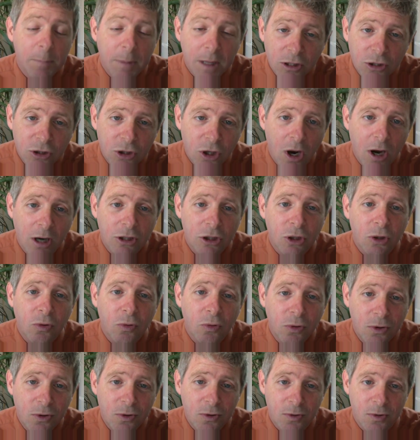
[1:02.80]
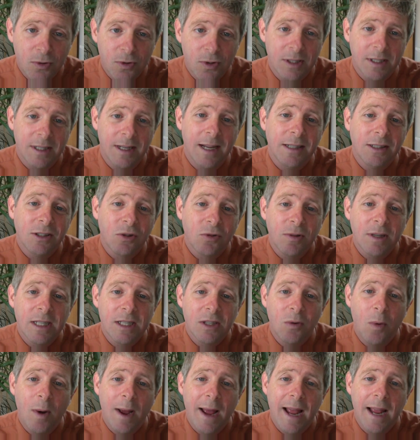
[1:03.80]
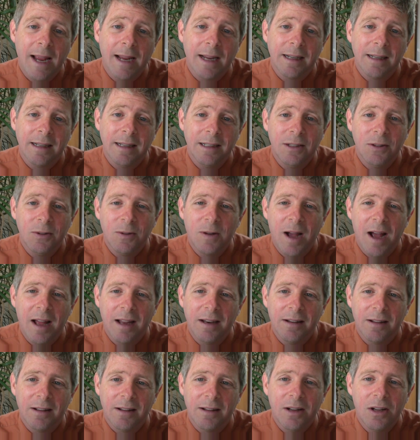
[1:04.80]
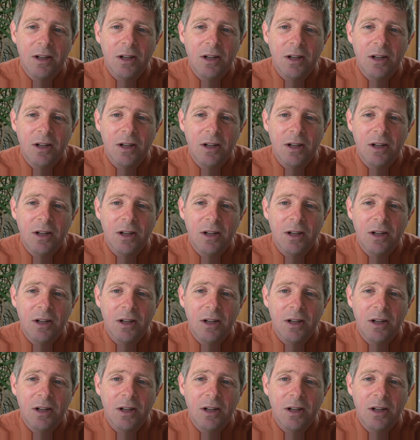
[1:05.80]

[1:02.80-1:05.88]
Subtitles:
Josh Cruz and Teresa Wang in Uganda,